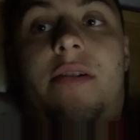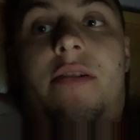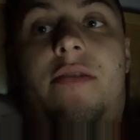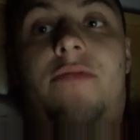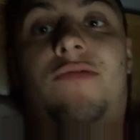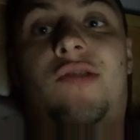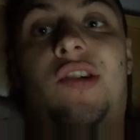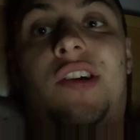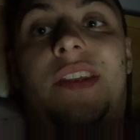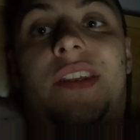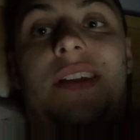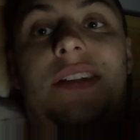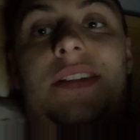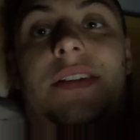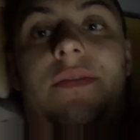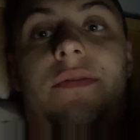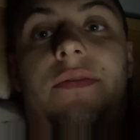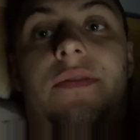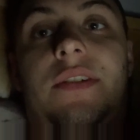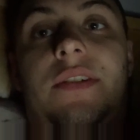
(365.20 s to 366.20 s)
Right, that's
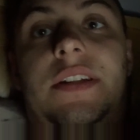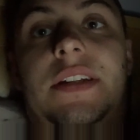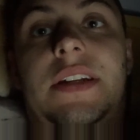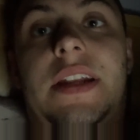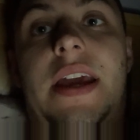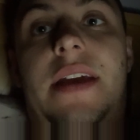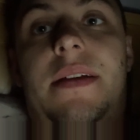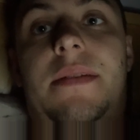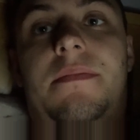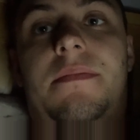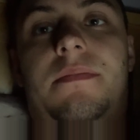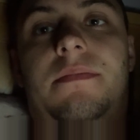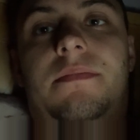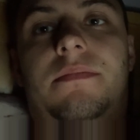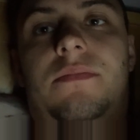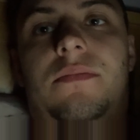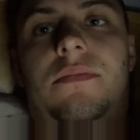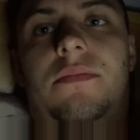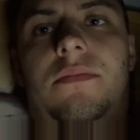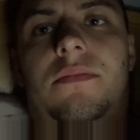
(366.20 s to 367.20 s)
it for today.
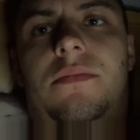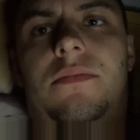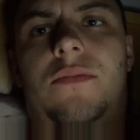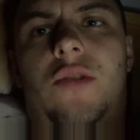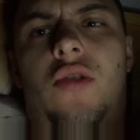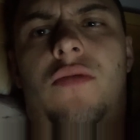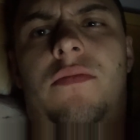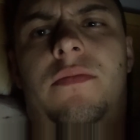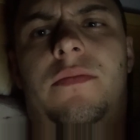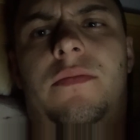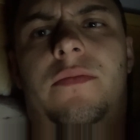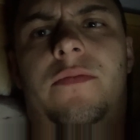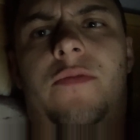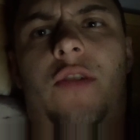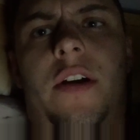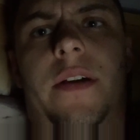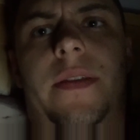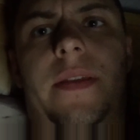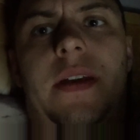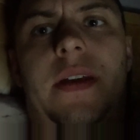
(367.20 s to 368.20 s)
Oh,
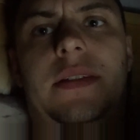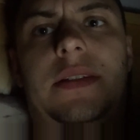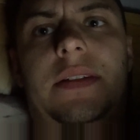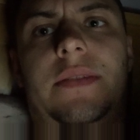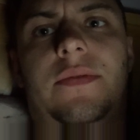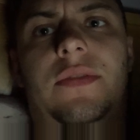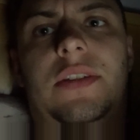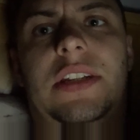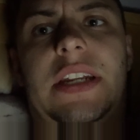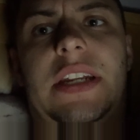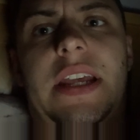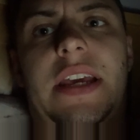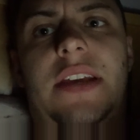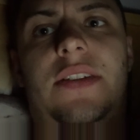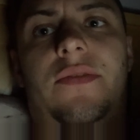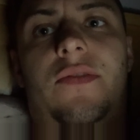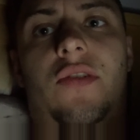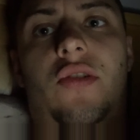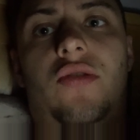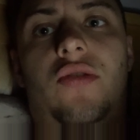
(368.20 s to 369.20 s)
right, that's it for today's
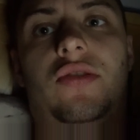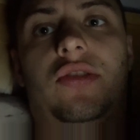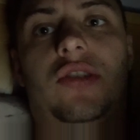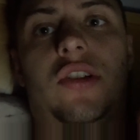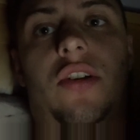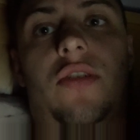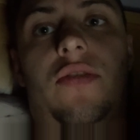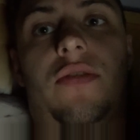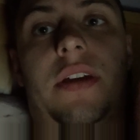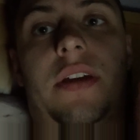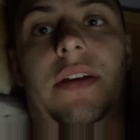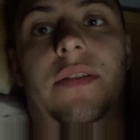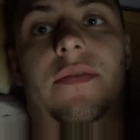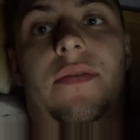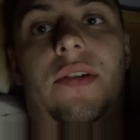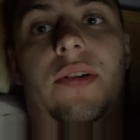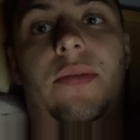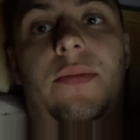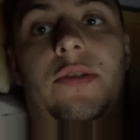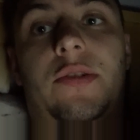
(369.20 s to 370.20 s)
vlog. So thank you
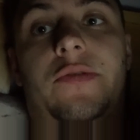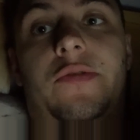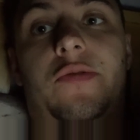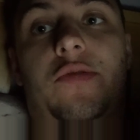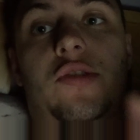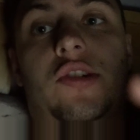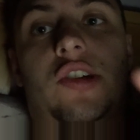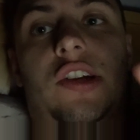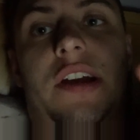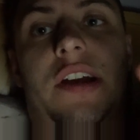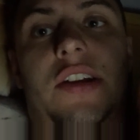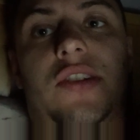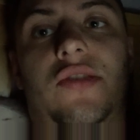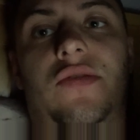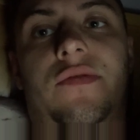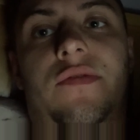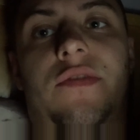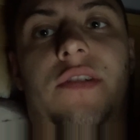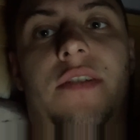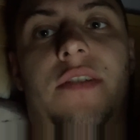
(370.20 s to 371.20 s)
very much for watching. Catch
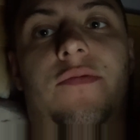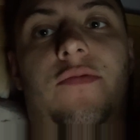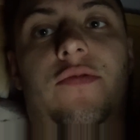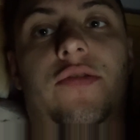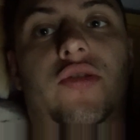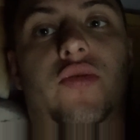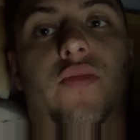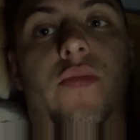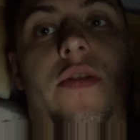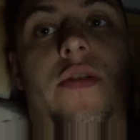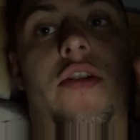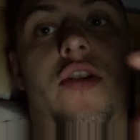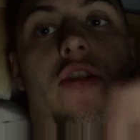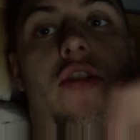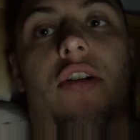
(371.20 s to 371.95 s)
you for another one tomorrow.